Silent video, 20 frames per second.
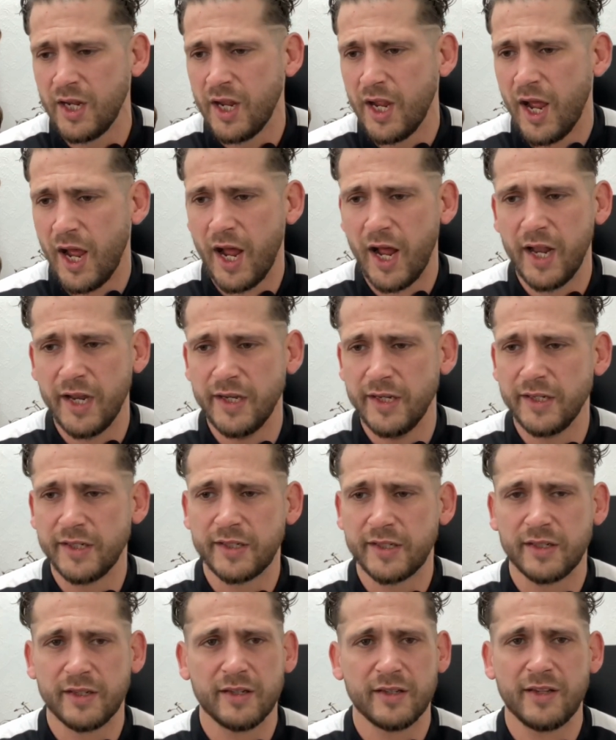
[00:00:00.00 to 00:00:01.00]
and
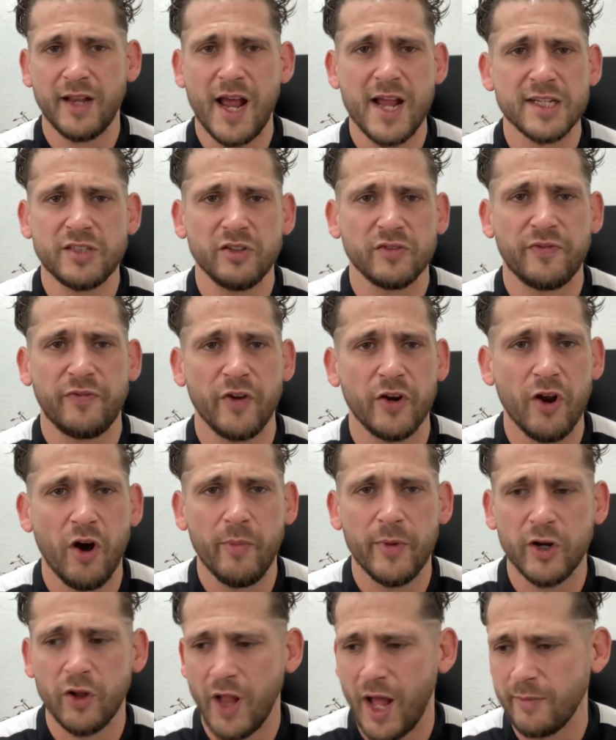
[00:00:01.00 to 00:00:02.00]
that's just
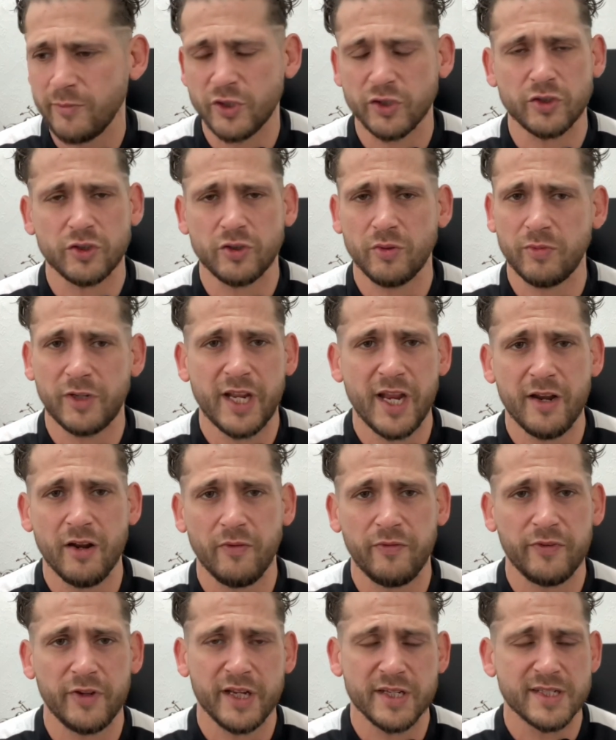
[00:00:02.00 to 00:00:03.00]
phenomenal. I'm just some kid
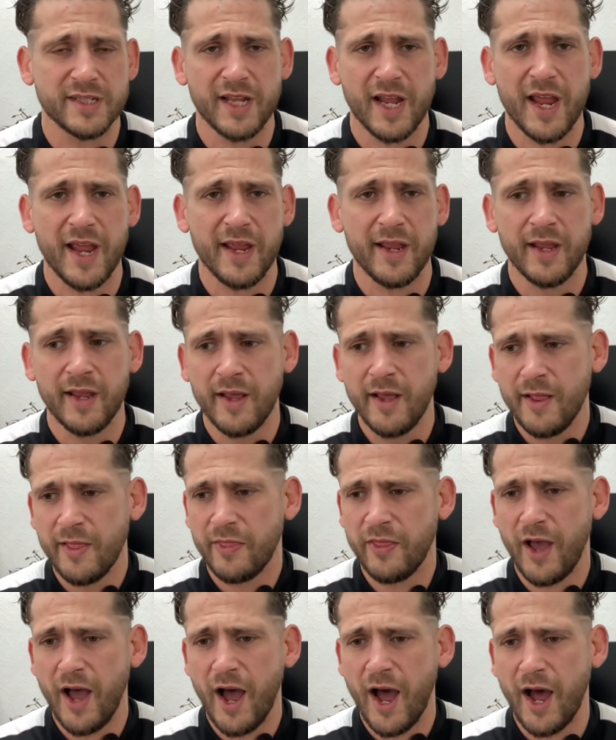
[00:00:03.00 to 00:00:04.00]
off the estate
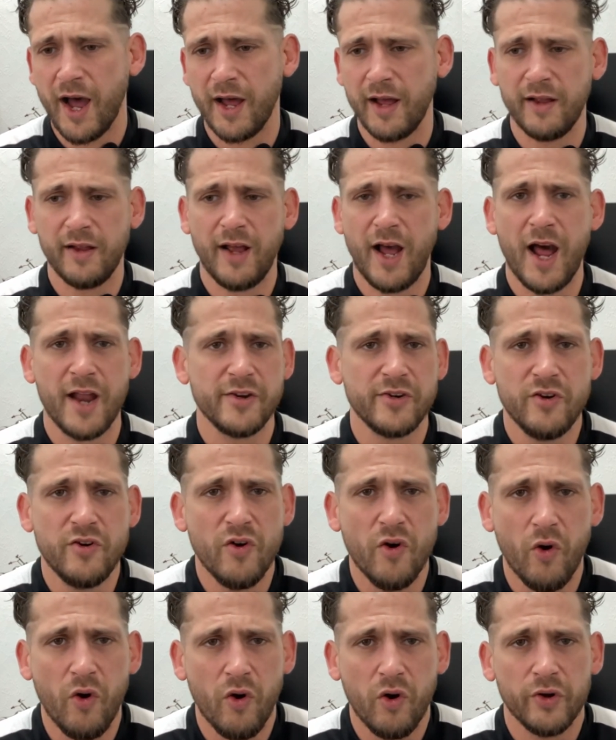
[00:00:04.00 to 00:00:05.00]
that had
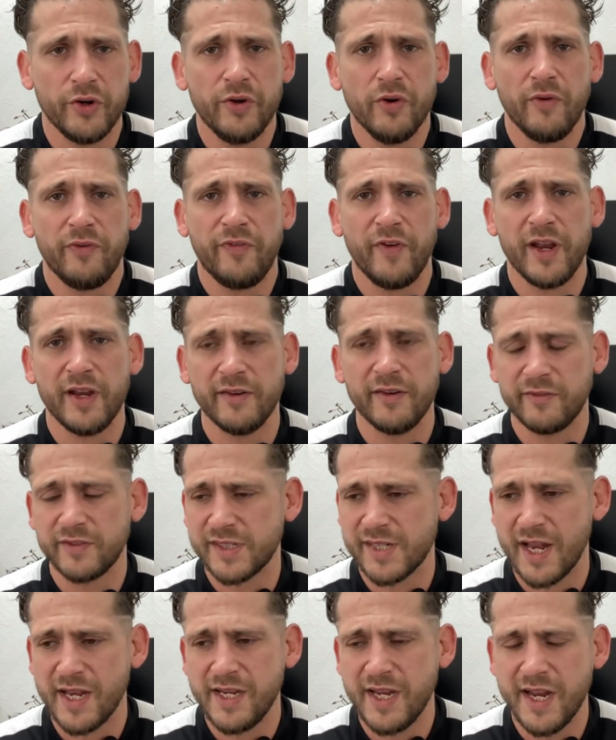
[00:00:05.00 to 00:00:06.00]
nothing.
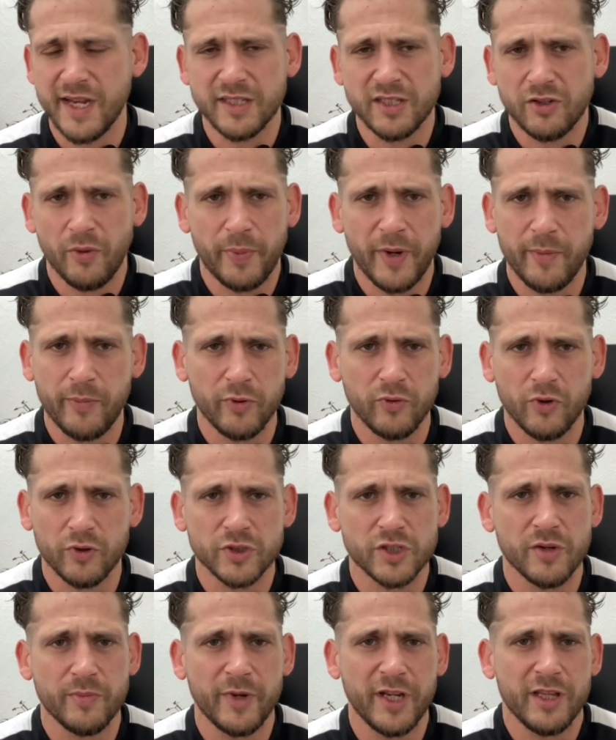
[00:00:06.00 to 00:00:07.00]
10 years ago, people
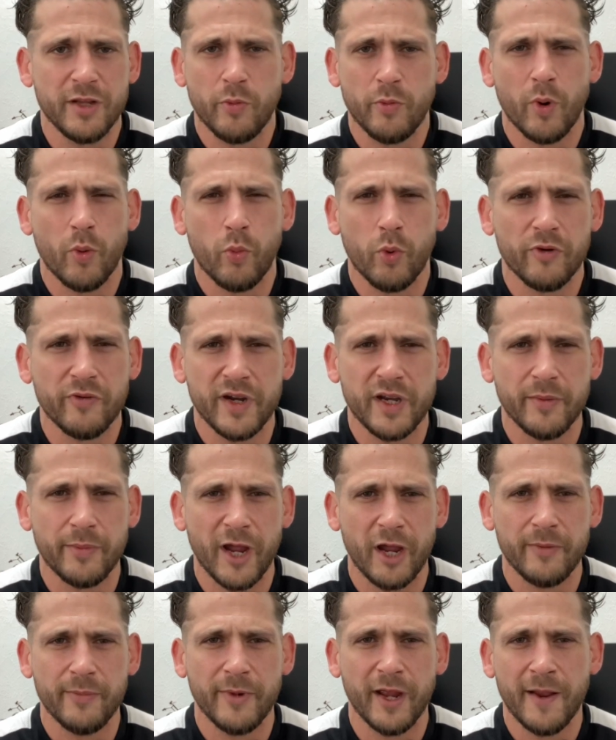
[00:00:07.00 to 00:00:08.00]
looked at me, they were worried
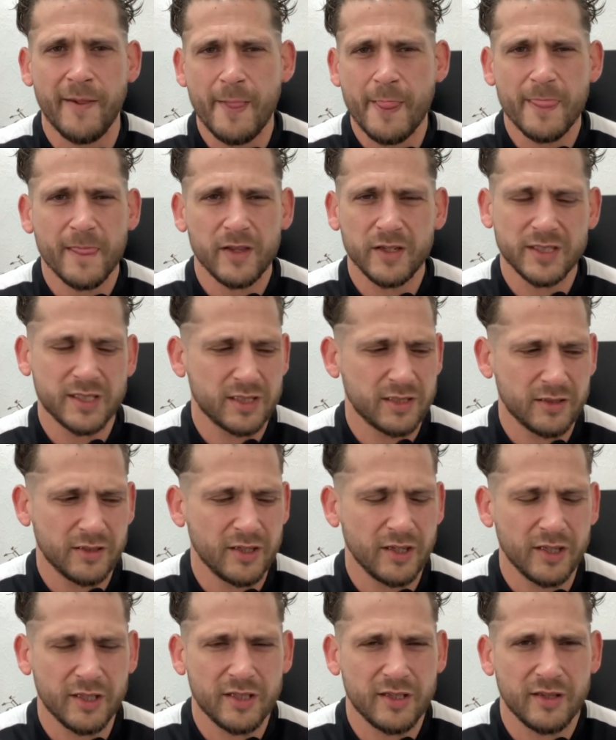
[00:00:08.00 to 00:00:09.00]
about me.
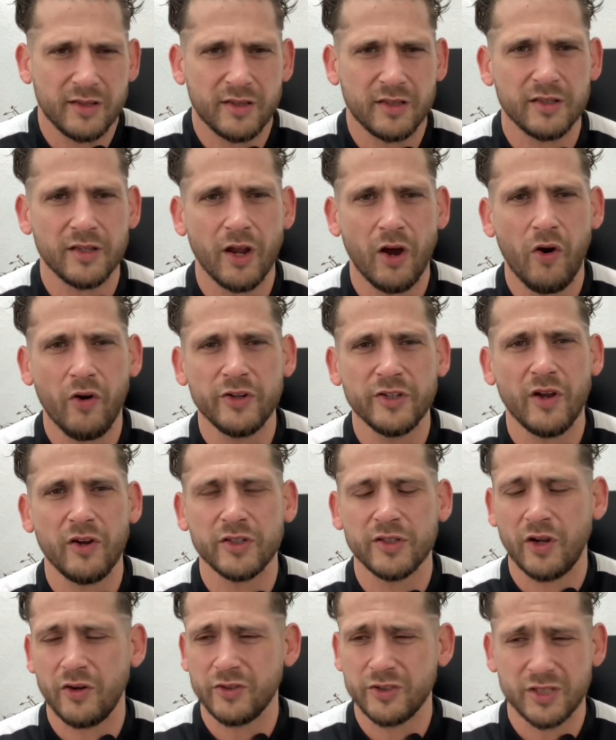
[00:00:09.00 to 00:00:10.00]

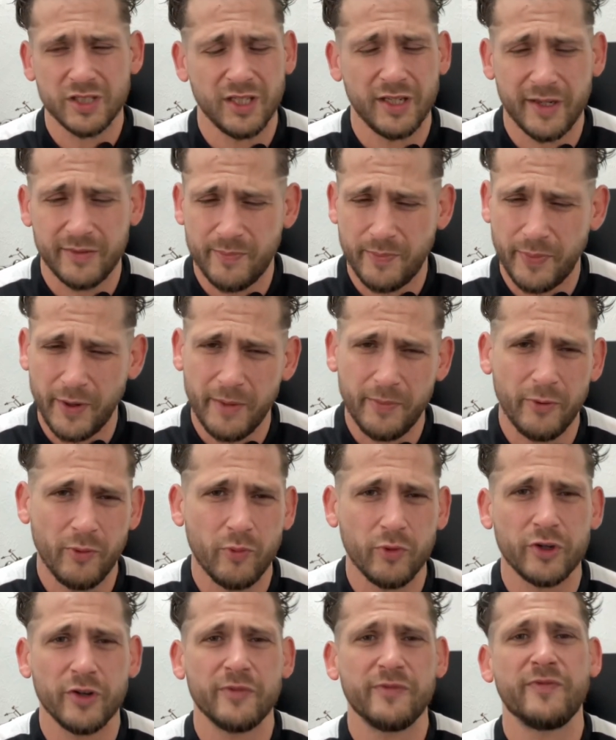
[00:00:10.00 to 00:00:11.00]
Honestly, people
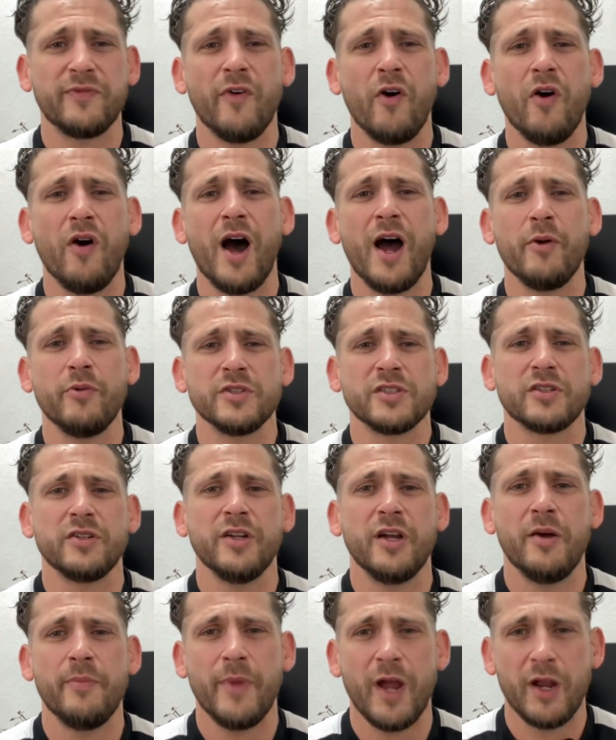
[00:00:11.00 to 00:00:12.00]
would have thought I was going
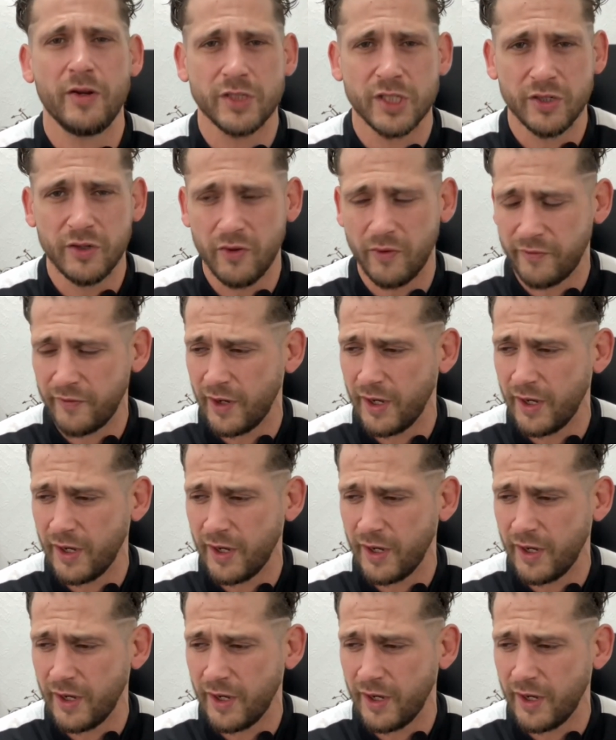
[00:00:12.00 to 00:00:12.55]
to amount to nothing.